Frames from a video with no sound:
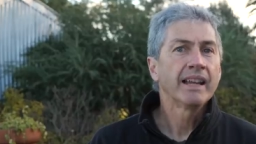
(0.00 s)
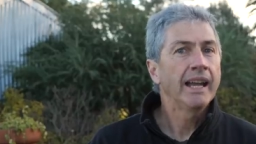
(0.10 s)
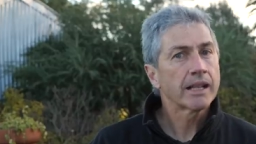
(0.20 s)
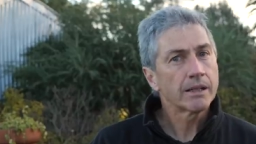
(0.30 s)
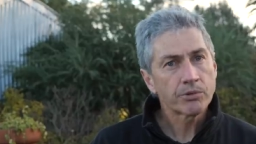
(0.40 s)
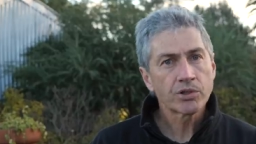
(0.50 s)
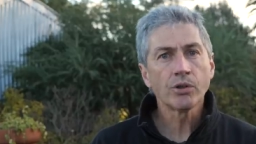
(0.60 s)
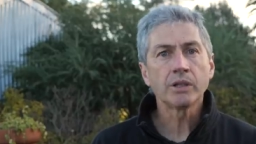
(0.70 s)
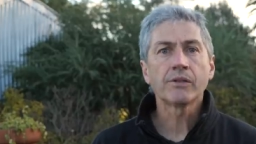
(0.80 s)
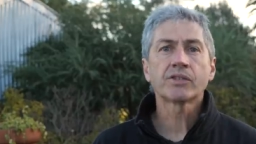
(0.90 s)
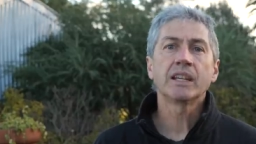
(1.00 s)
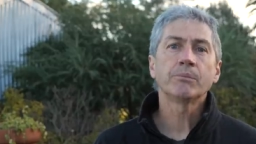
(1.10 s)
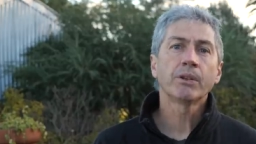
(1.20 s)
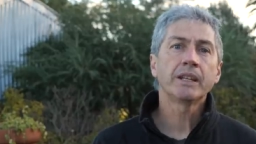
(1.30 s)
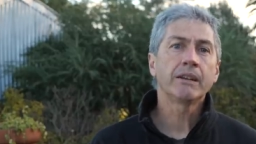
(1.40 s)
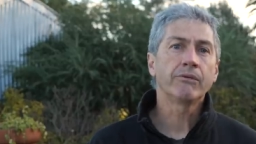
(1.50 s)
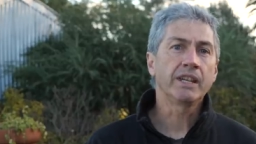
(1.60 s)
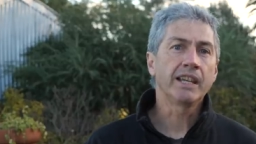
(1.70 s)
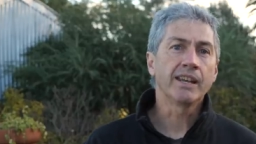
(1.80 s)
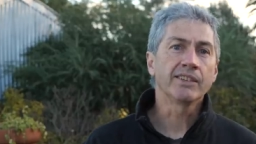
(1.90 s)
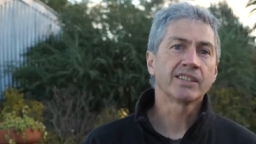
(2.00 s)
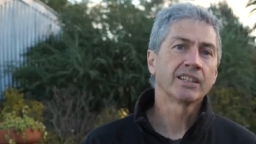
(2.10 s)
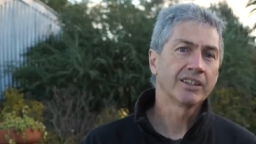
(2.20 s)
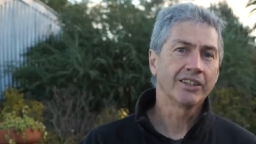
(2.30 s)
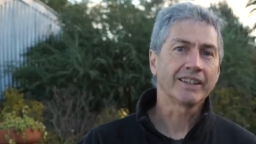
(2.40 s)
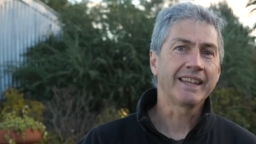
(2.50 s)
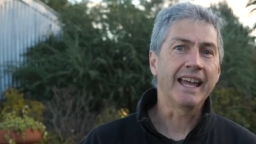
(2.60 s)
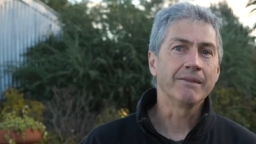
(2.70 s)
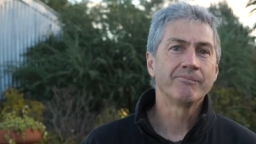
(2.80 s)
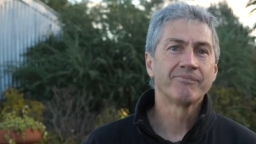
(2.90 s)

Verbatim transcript: And I'm sure you've seen plenty of videos like that.